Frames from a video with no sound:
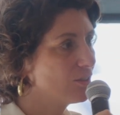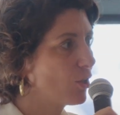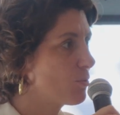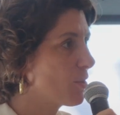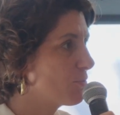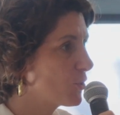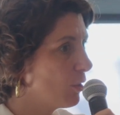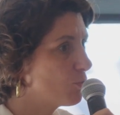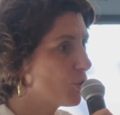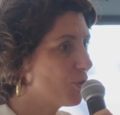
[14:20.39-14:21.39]
in terms of
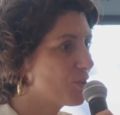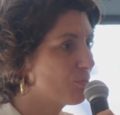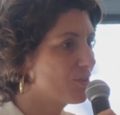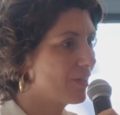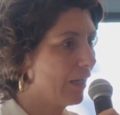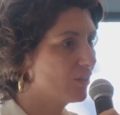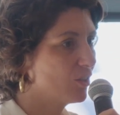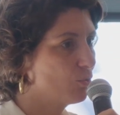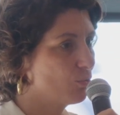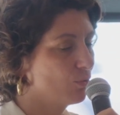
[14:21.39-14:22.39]
sculpture is we
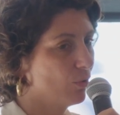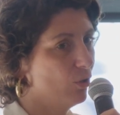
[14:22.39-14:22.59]
started to